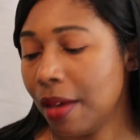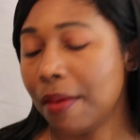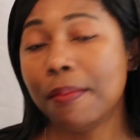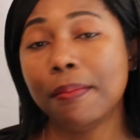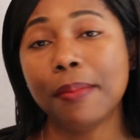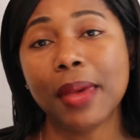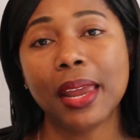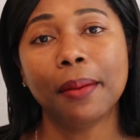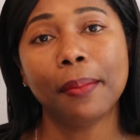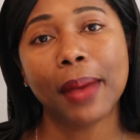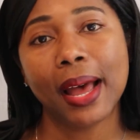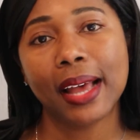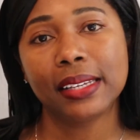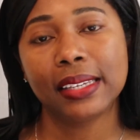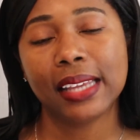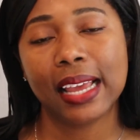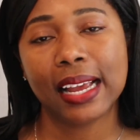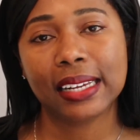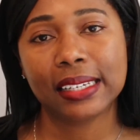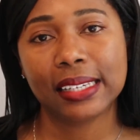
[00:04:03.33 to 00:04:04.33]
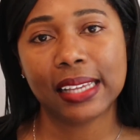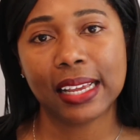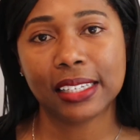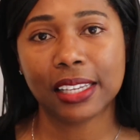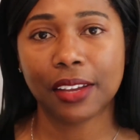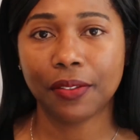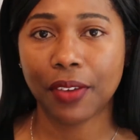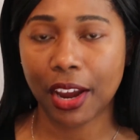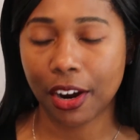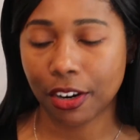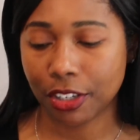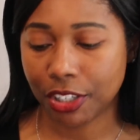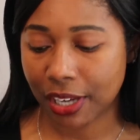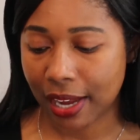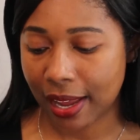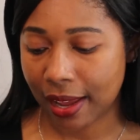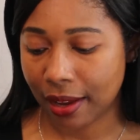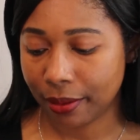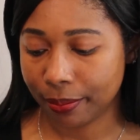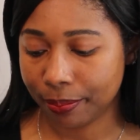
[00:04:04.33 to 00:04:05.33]
Minimize excessive hair
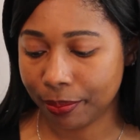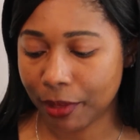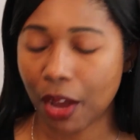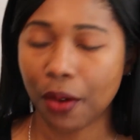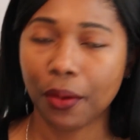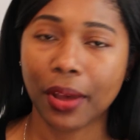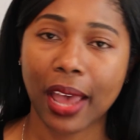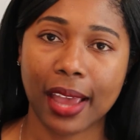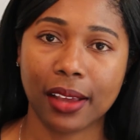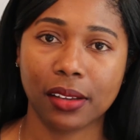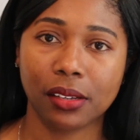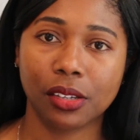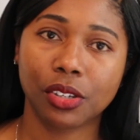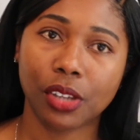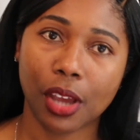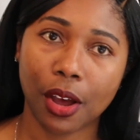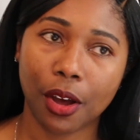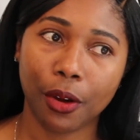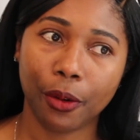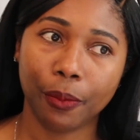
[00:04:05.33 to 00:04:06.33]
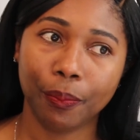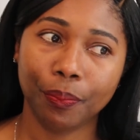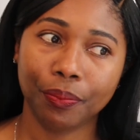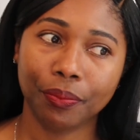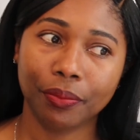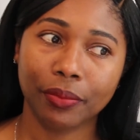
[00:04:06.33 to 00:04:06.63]
shed. Okay, so